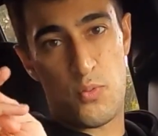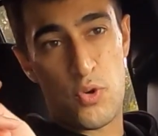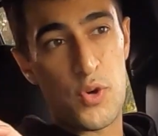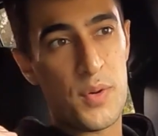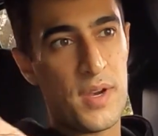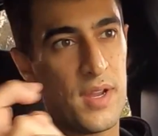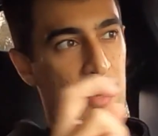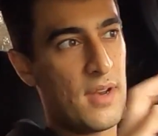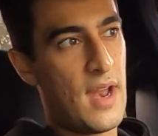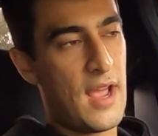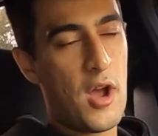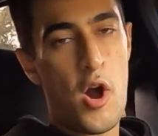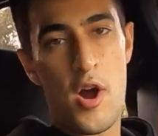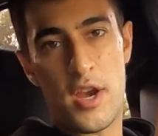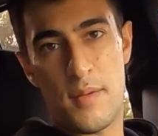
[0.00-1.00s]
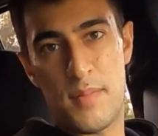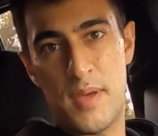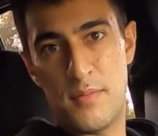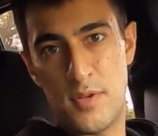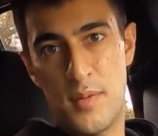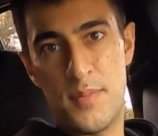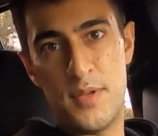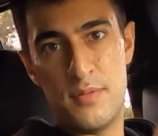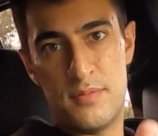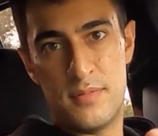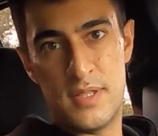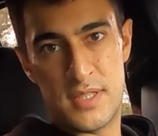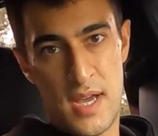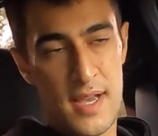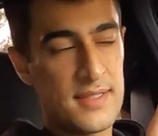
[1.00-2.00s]
ruined an iconic BMW
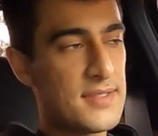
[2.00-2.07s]
design